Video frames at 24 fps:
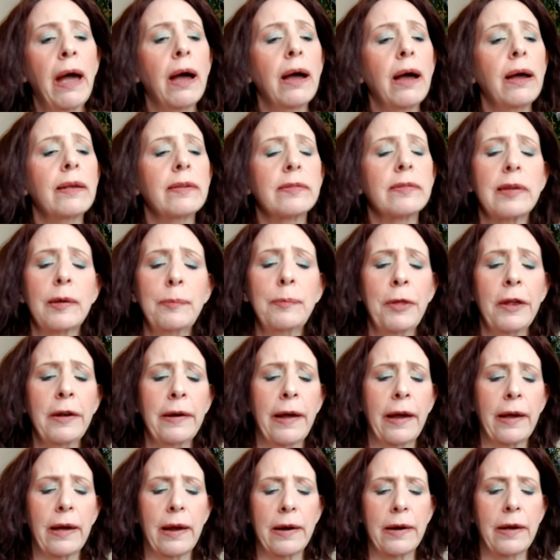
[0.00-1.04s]
uh, something
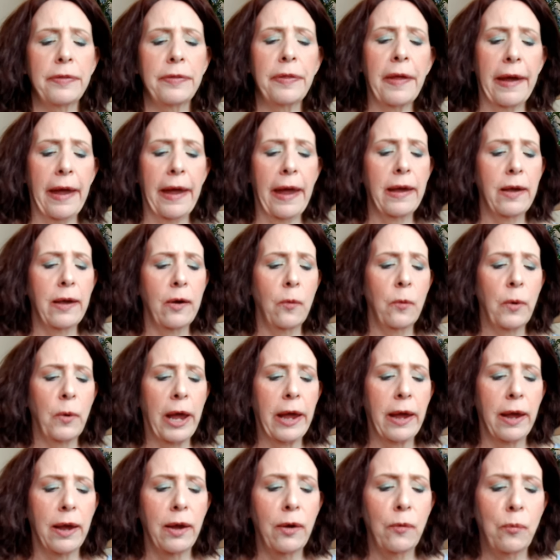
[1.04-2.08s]
I got on the
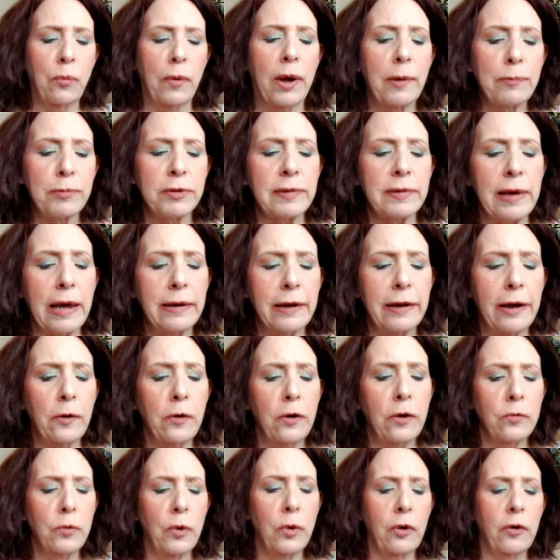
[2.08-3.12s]
AOA website I
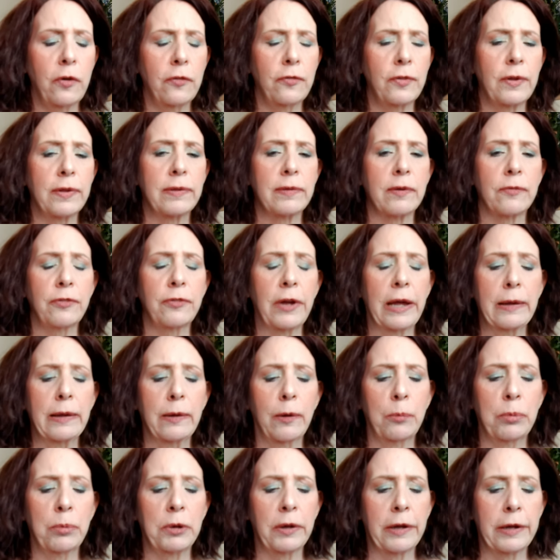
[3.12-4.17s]
don't know if it's
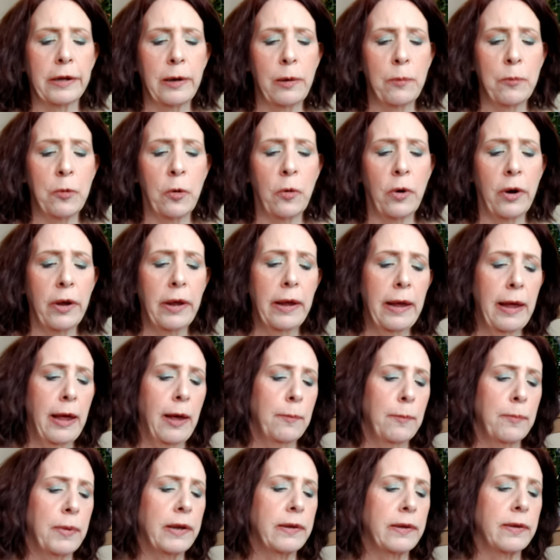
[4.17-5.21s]
available anymore
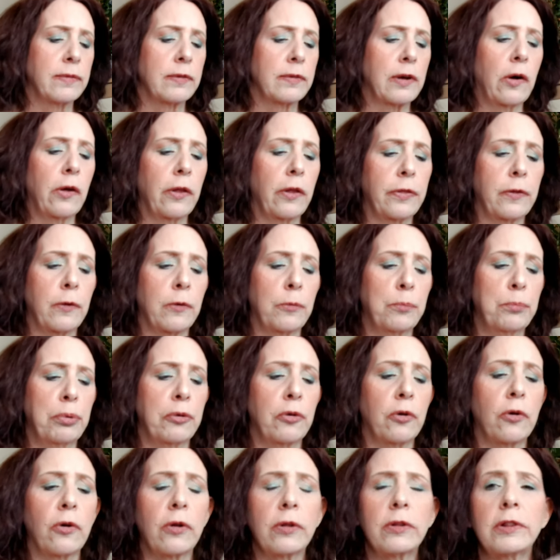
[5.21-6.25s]
but it's called the
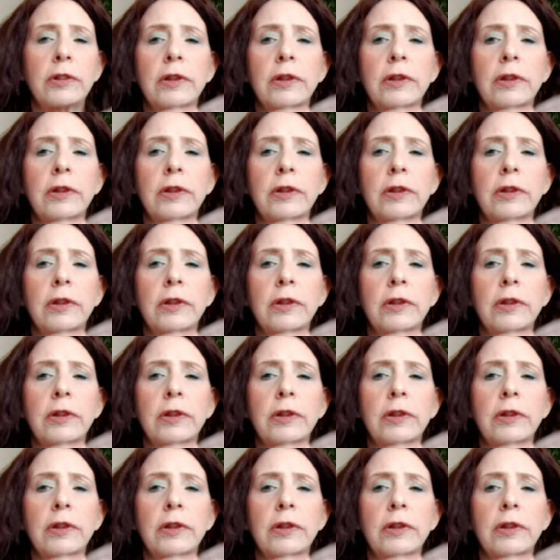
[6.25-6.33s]
Pearl